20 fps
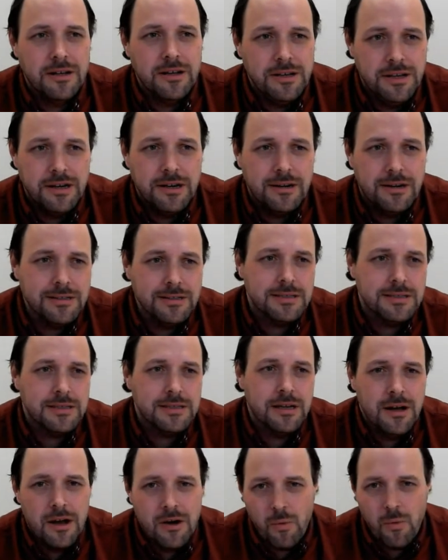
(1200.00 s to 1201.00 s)

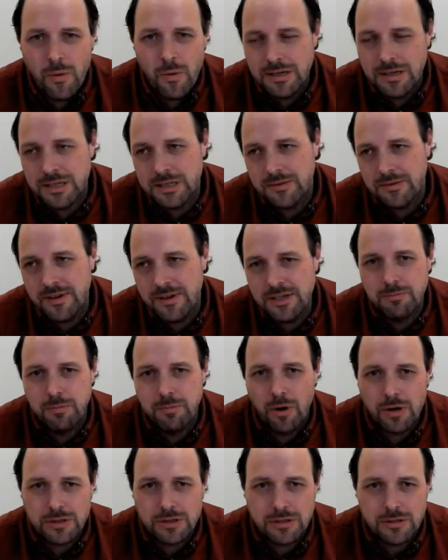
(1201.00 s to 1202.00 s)
years when the
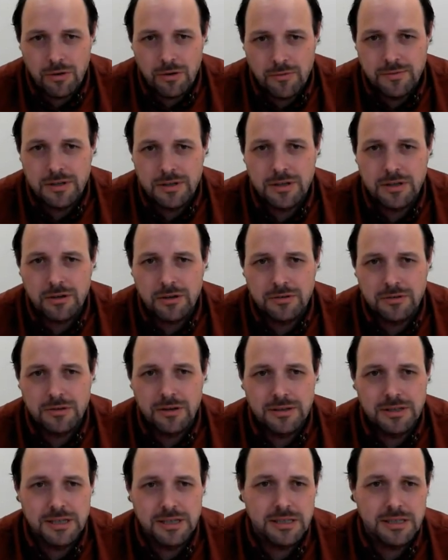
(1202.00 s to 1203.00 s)
switchboards of the
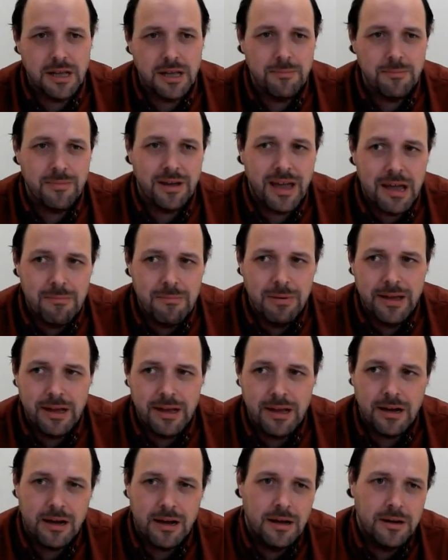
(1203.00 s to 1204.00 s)
control system
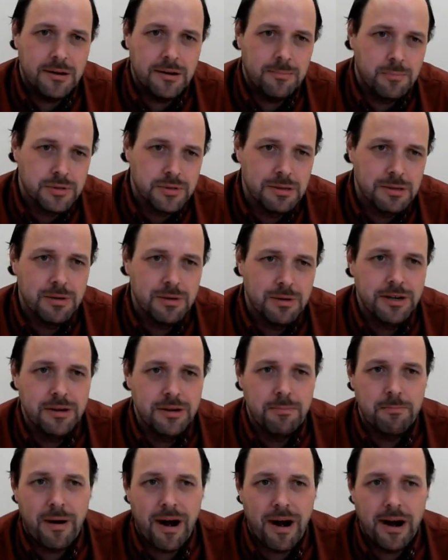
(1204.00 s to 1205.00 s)
cabling and possibly
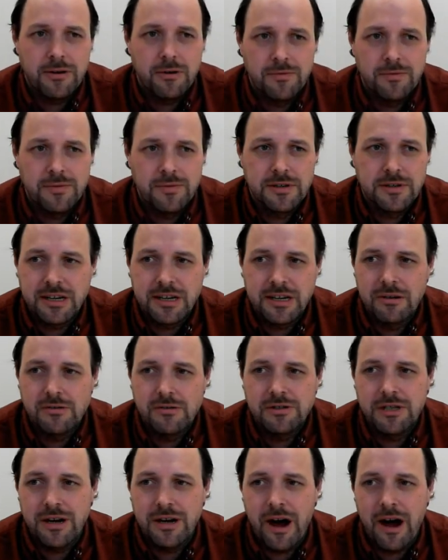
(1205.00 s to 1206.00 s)
the part of the
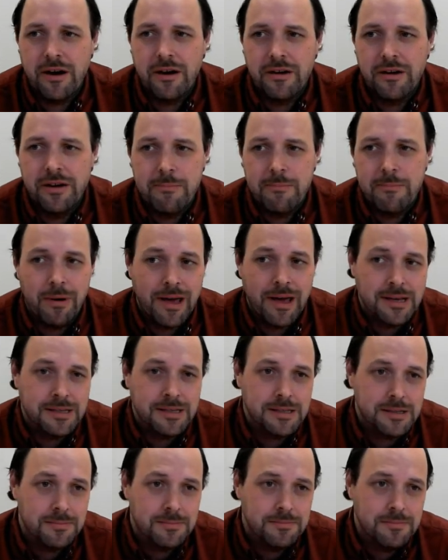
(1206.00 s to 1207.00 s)
technology are
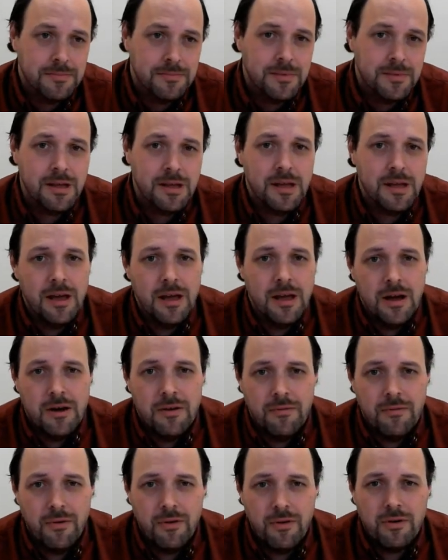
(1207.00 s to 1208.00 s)
replaced.
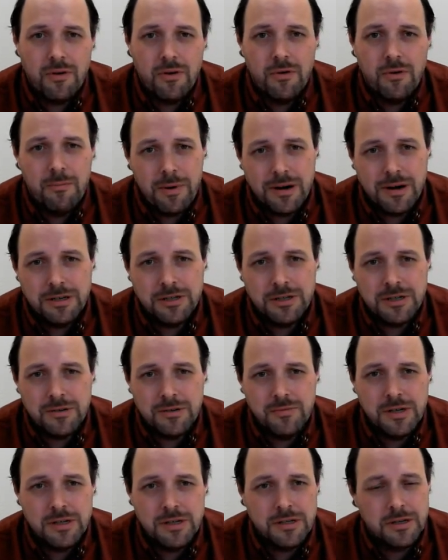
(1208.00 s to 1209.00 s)
For
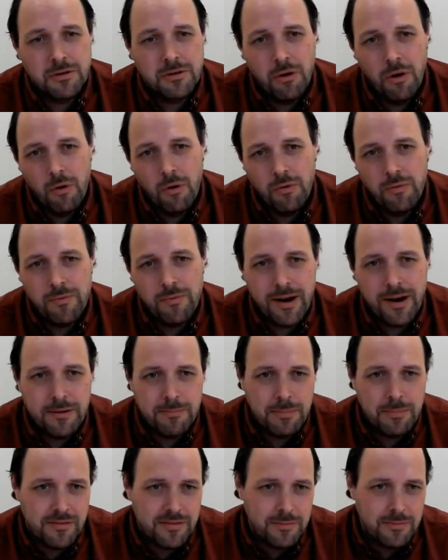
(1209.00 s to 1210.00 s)
comparison with
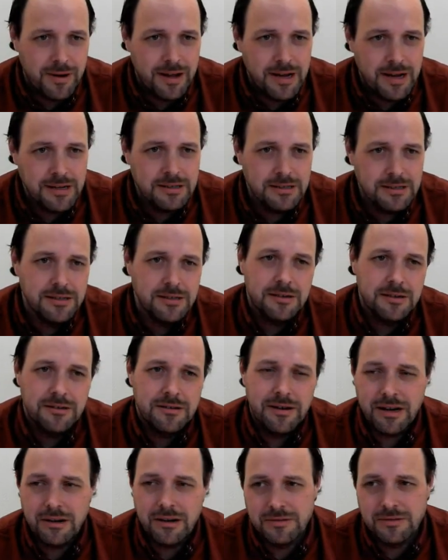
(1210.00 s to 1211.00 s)
coal-fired power plant, the
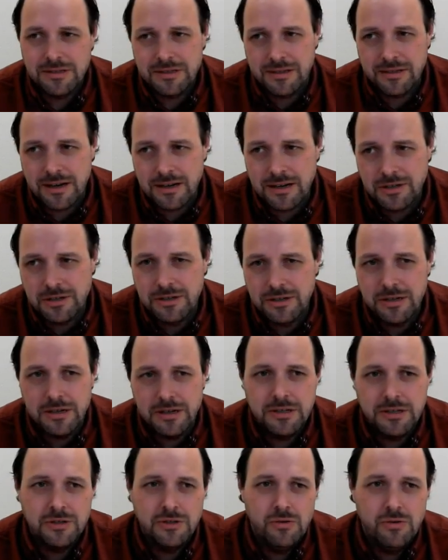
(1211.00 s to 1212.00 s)
reconstruction
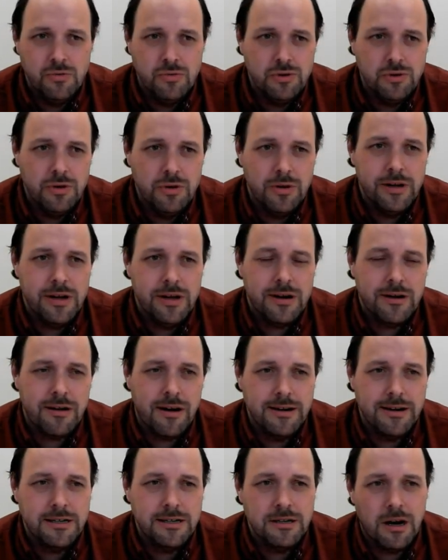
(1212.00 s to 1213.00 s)
is usually
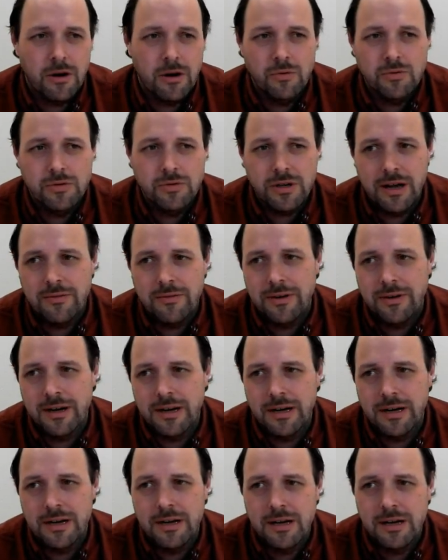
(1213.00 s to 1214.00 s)
carried out
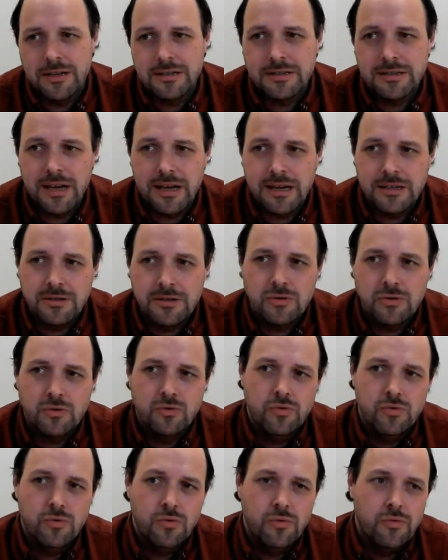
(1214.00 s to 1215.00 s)
every 10
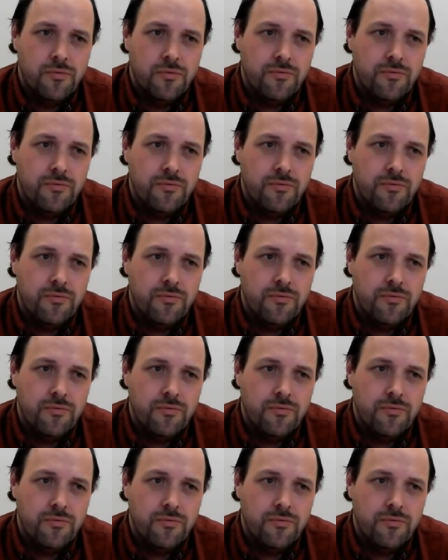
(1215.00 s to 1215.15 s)
to